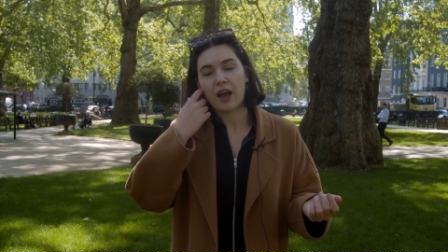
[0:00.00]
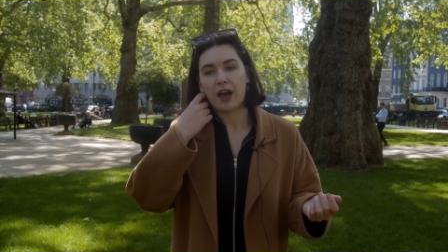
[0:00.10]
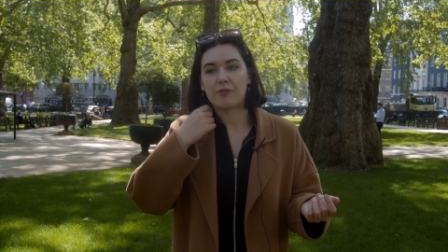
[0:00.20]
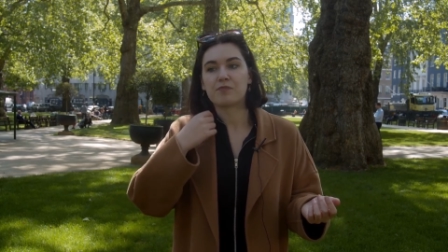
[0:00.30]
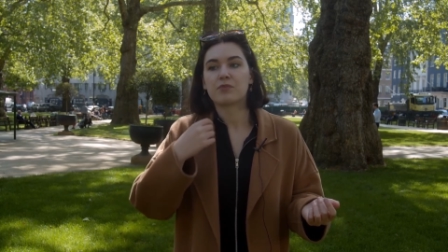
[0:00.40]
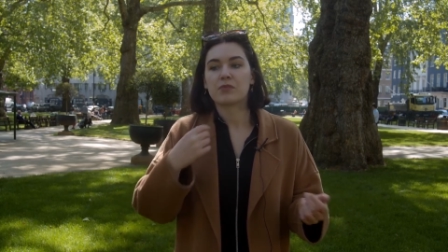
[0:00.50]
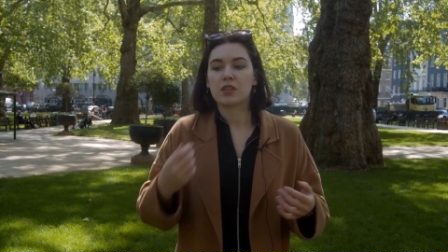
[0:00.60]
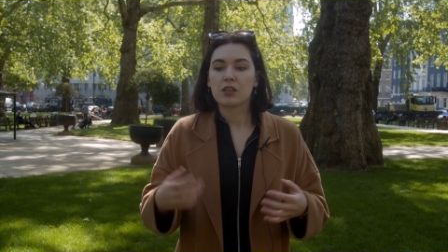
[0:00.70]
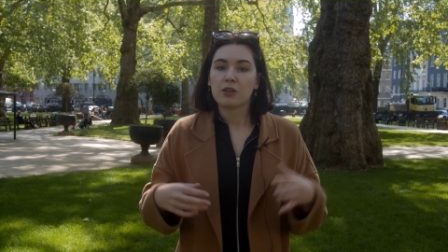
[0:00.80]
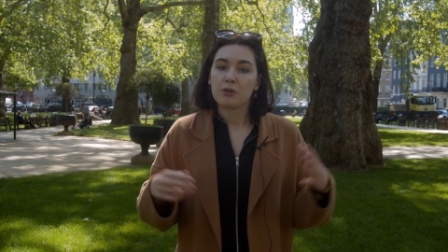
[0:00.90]

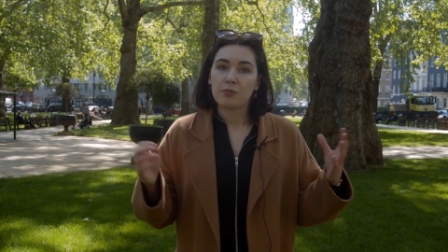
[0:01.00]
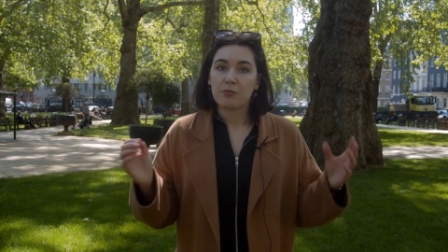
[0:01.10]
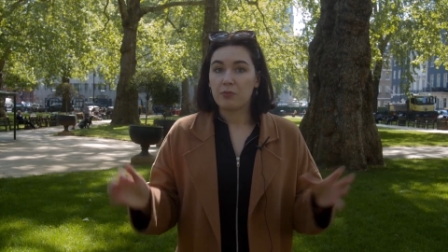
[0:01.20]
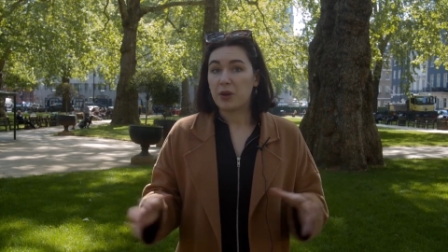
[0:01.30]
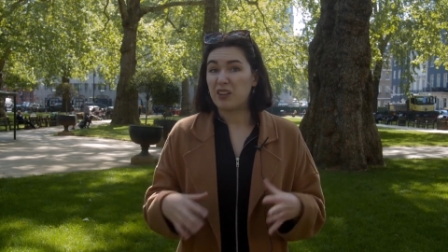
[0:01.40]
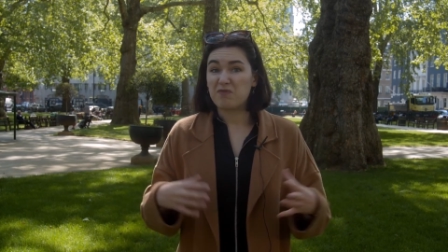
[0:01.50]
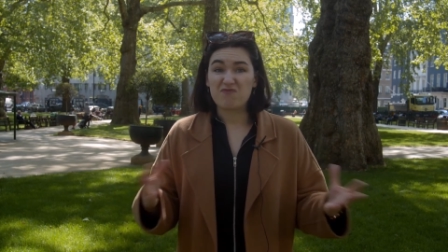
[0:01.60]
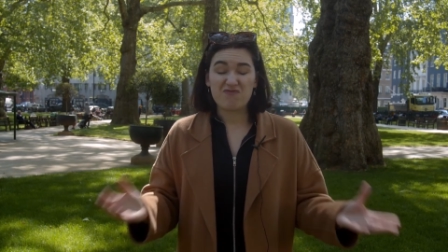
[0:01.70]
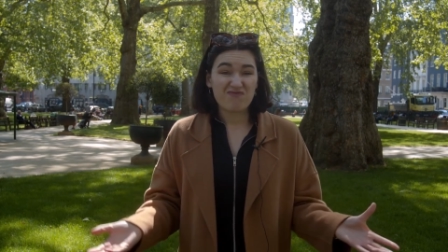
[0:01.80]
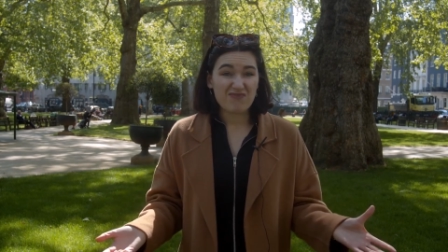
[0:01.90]
But
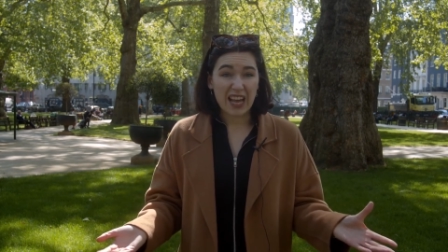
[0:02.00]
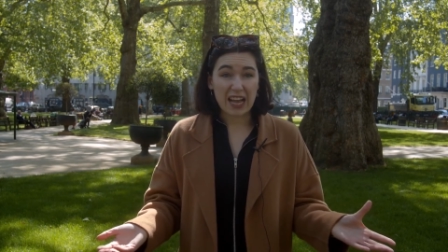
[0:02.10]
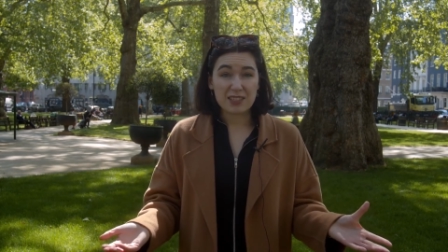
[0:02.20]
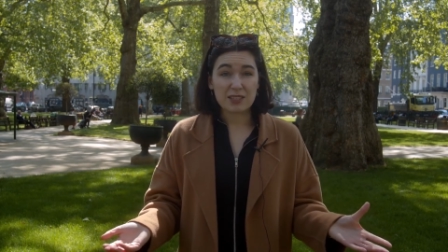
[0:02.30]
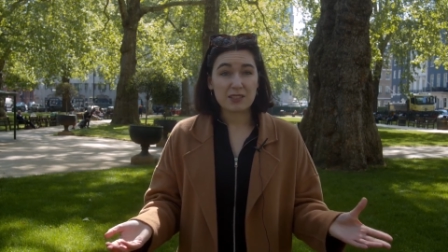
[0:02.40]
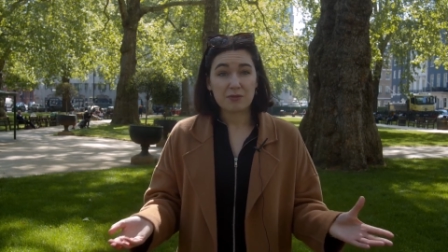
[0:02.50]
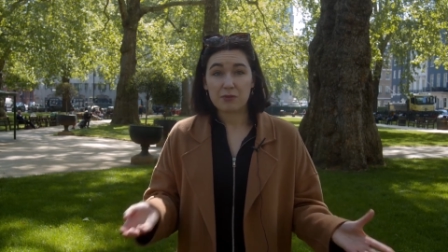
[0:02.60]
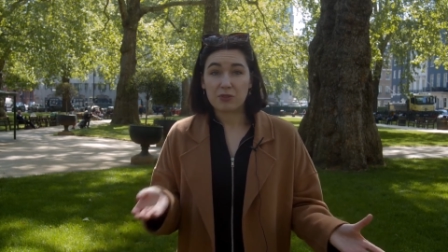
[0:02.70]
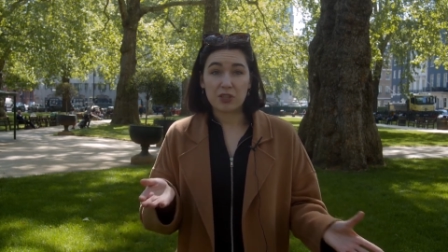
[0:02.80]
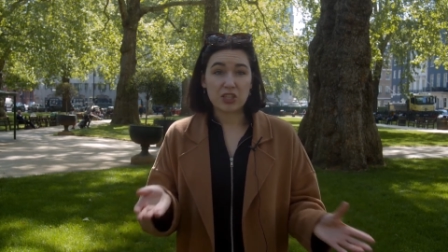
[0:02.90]
that's
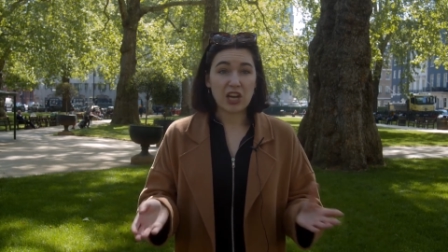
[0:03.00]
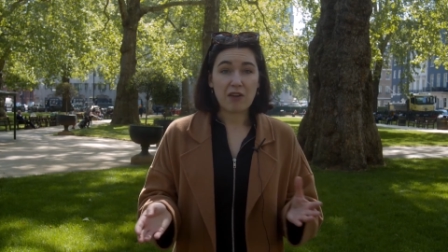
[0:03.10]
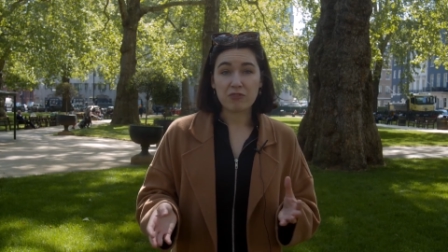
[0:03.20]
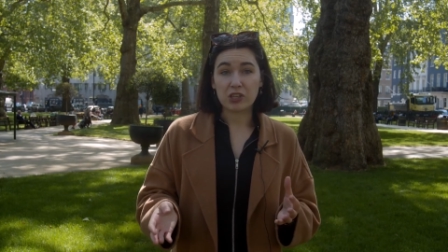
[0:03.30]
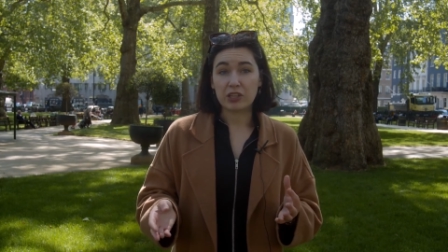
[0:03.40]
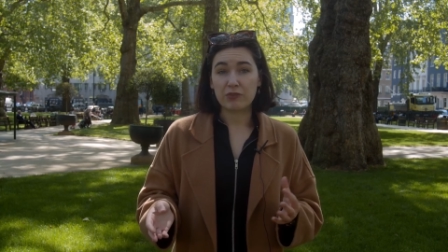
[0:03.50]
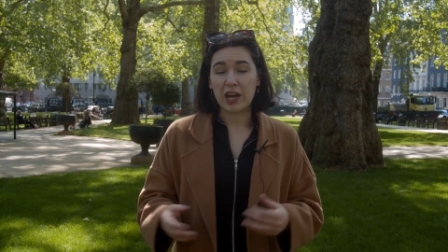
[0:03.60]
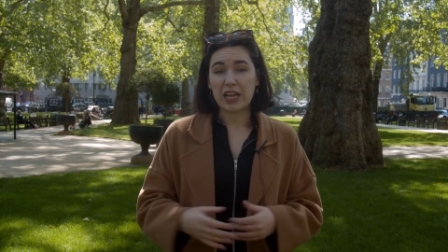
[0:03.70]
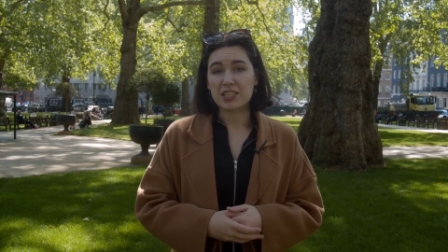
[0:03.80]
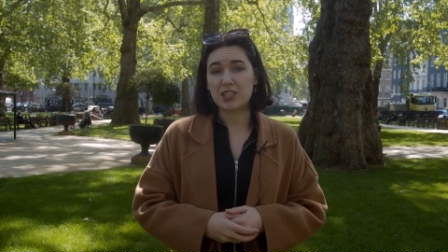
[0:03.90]
the general
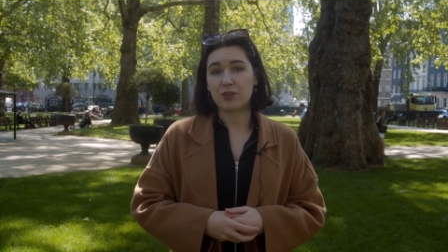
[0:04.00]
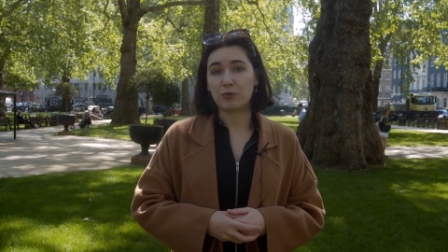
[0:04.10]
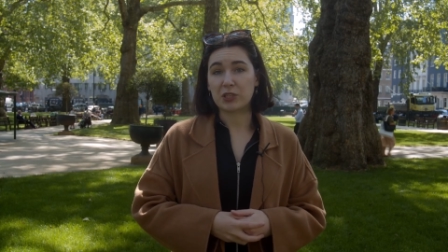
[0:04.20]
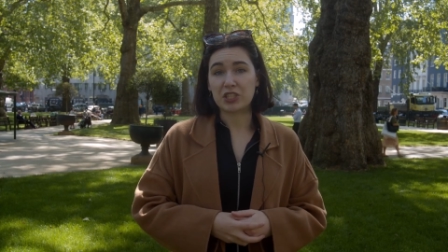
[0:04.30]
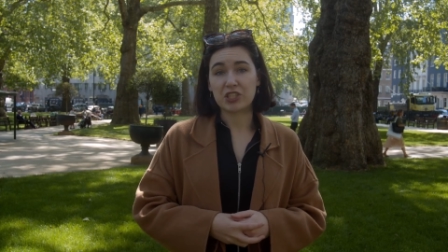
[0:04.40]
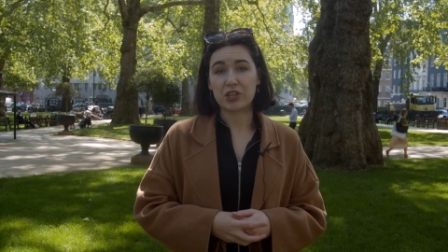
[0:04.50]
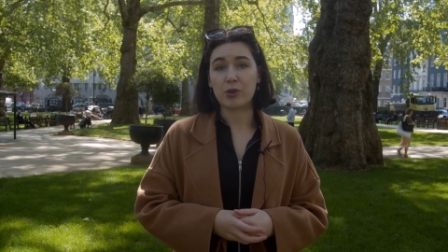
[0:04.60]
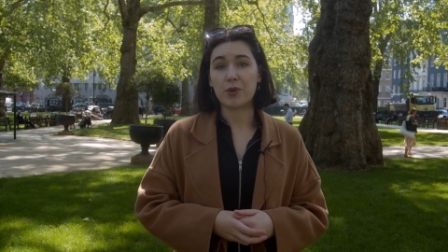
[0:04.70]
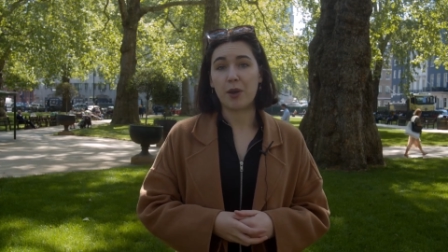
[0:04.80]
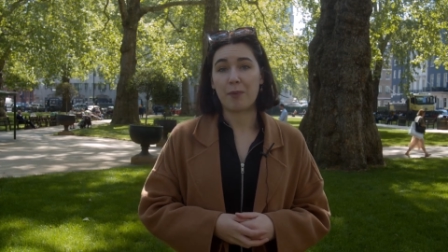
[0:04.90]
advice of what to
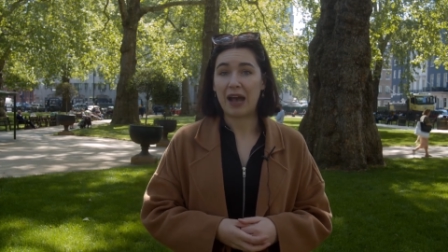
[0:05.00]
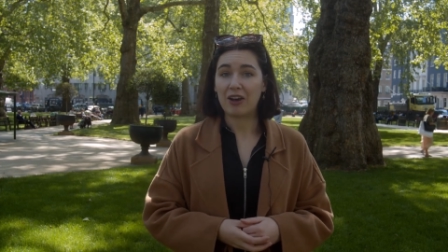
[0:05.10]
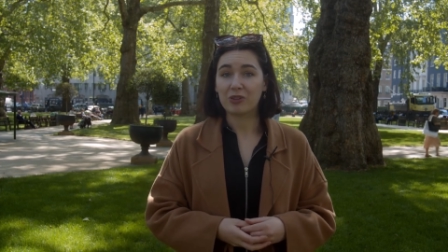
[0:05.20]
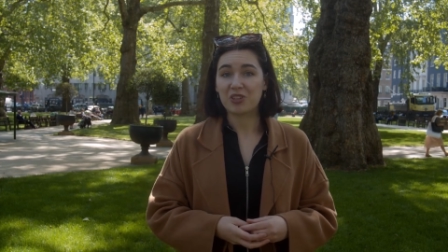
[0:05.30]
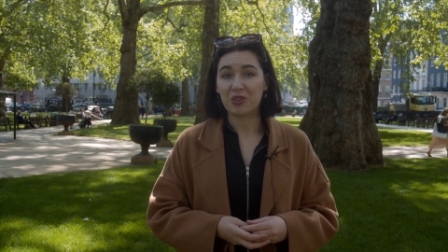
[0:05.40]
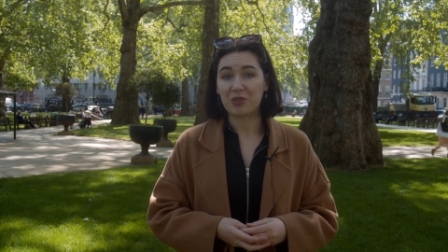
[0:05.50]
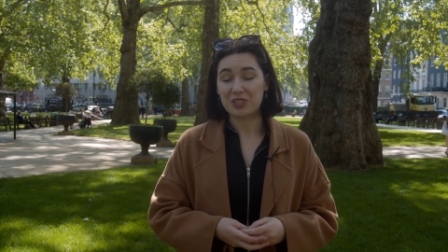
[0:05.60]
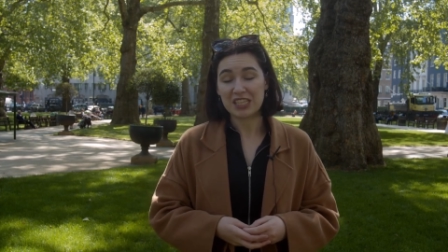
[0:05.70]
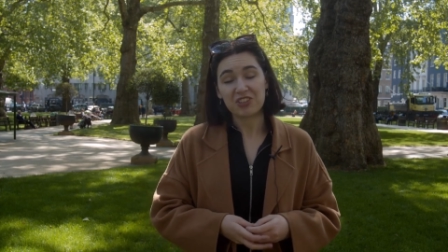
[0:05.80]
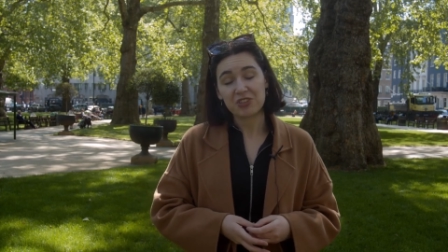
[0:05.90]
do about
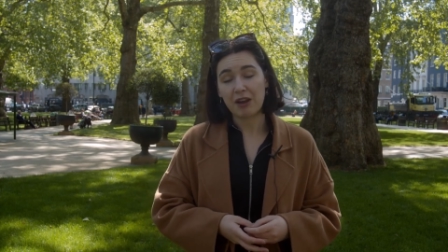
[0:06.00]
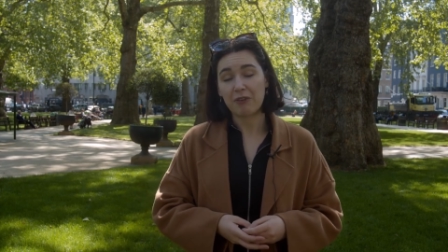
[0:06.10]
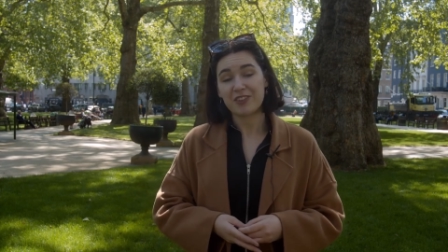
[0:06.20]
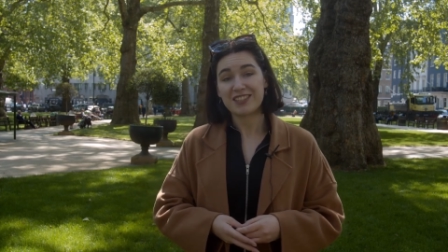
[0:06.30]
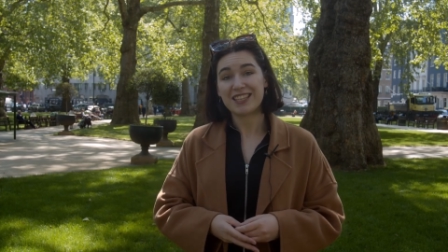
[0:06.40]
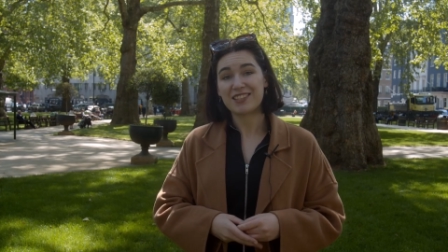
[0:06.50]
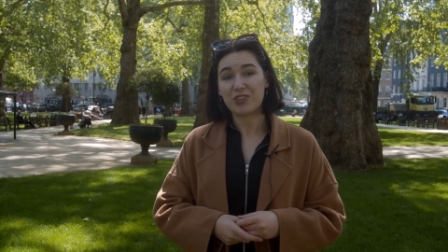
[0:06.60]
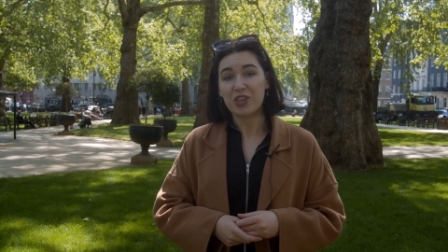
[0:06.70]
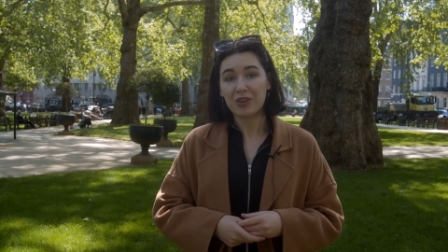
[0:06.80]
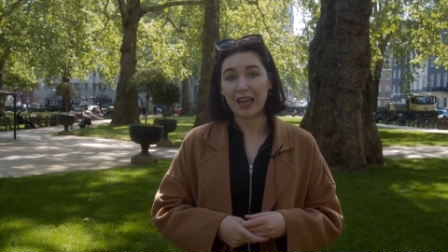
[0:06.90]
your teacher
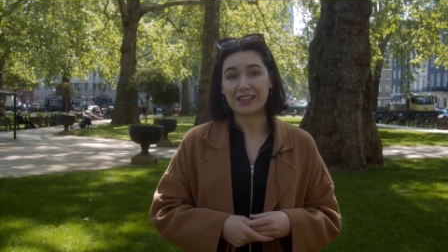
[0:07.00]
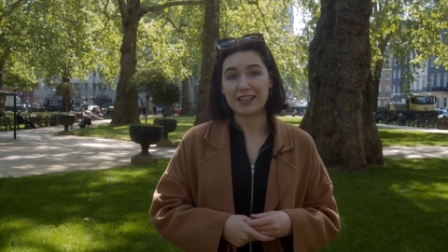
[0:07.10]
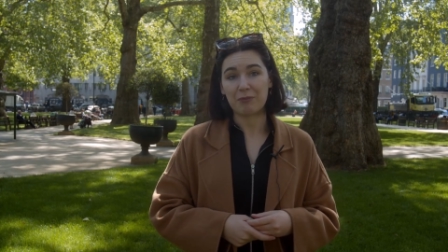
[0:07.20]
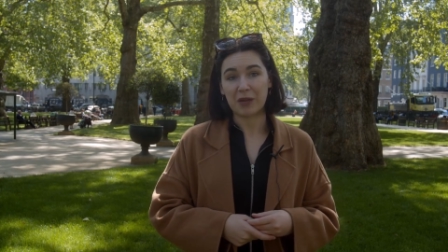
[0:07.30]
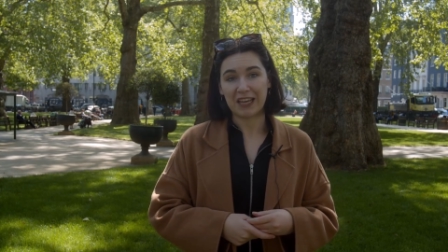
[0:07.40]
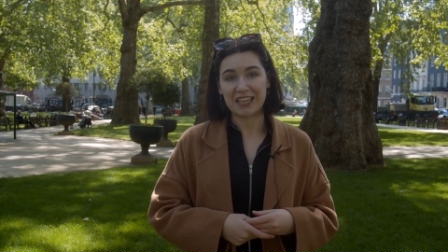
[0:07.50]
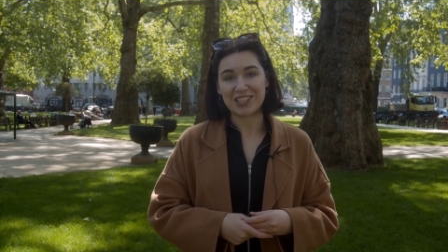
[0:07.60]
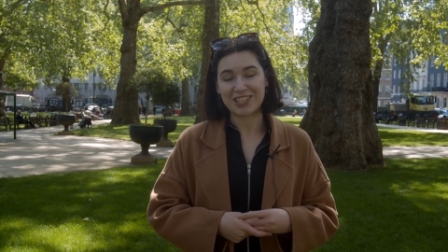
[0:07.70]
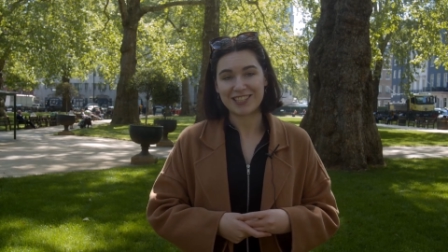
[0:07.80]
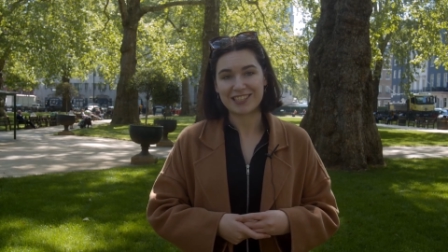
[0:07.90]
references for UCAS
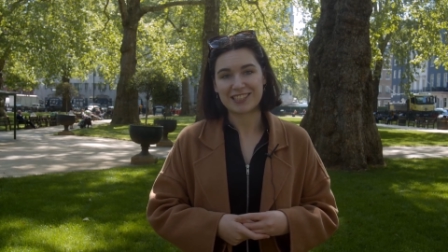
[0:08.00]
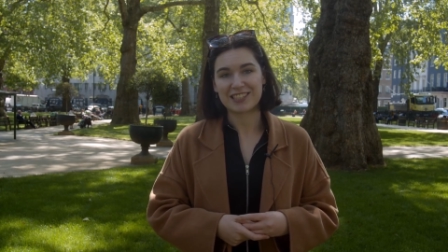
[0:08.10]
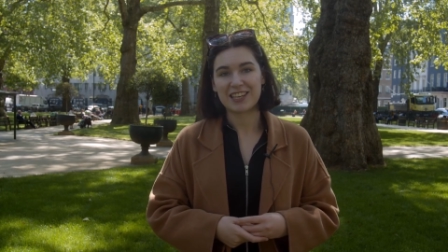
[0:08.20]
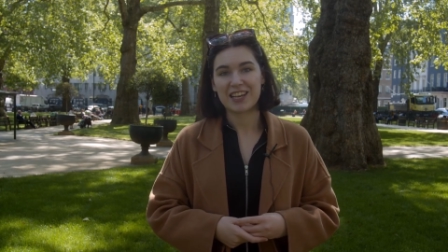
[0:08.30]
applications.